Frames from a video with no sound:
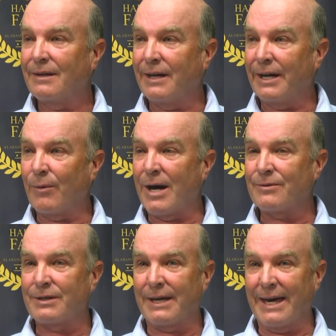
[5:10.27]
I know I
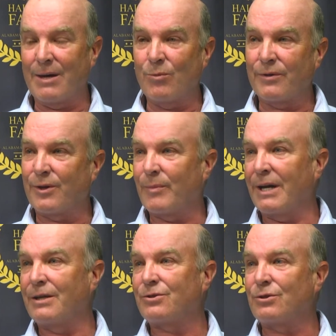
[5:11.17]
was at a game with him,
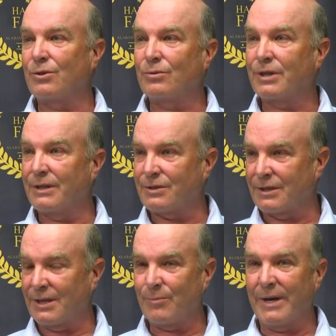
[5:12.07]
LSU, Tennessee,